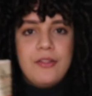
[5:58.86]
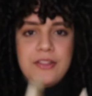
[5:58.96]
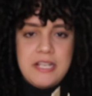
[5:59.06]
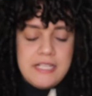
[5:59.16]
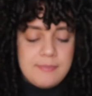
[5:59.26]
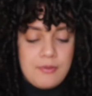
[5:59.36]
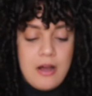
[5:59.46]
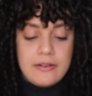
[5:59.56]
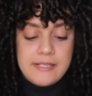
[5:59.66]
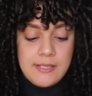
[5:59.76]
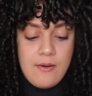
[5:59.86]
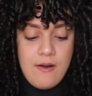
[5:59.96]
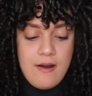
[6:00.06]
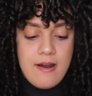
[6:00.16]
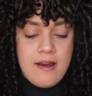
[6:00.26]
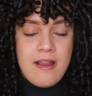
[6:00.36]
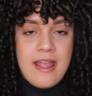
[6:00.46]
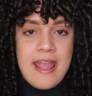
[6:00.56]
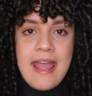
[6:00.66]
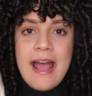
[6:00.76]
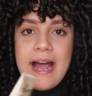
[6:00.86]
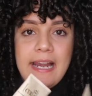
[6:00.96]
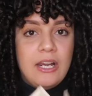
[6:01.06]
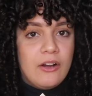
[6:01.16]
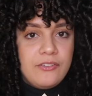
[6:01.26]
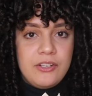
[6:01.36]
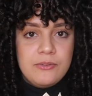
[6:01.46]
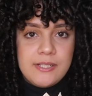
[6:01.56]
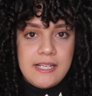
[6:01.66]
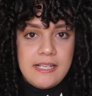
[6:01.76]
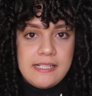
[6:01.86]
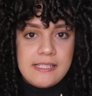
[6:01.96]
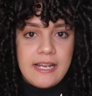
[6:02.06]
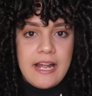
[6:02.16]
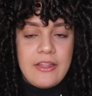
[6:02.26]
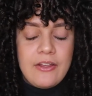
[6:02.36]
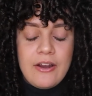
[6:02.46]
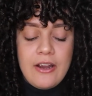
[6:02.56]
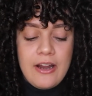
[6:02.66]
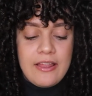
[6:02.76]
these products are. I love using these together.